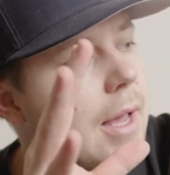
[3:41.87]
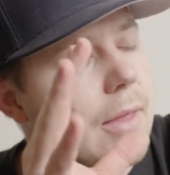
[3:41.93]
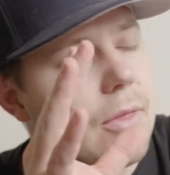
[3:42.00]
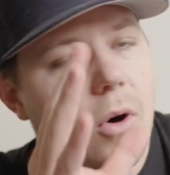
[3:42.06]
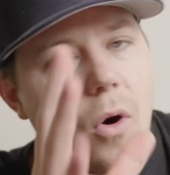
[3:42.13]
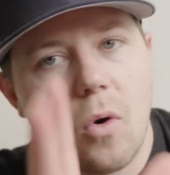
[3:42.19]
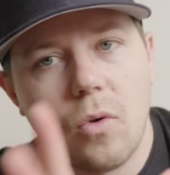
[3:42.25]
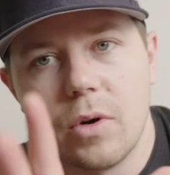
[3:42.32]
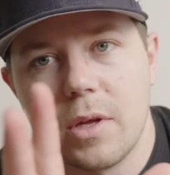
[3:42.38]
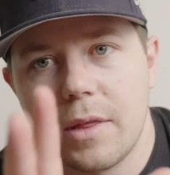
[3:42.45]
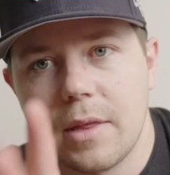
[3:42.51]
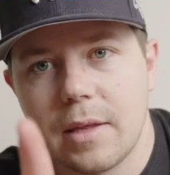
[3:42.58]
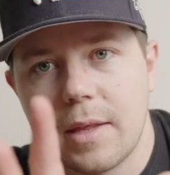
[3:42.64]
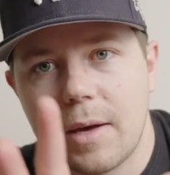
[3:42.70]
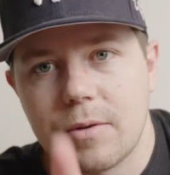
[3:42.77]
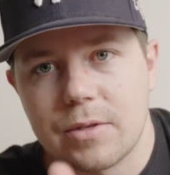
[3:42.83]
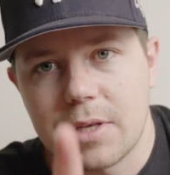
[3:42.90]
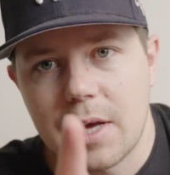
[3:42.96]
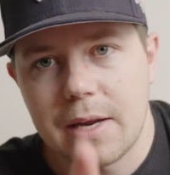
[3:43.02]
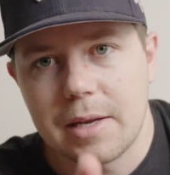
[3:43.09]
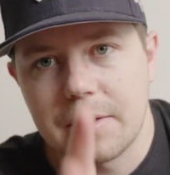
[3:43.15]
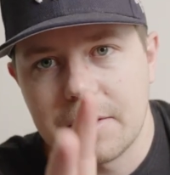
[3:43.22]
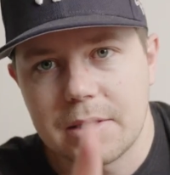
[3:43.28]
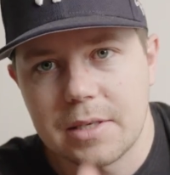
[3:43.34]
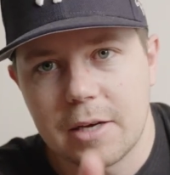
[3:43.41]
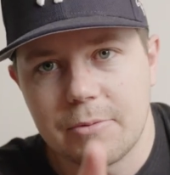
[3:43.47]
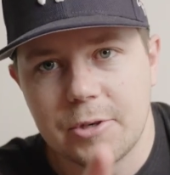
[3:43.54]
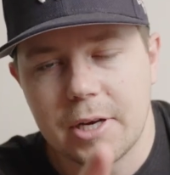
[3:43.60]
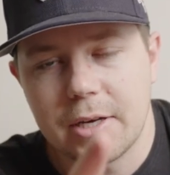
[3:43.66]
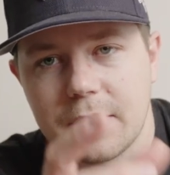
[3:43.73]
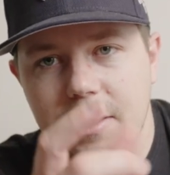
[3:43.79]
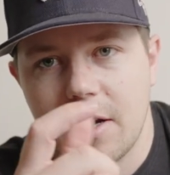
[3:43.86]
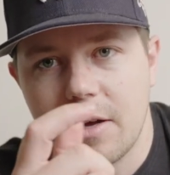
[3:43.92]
and the only thing that was lighting the subject,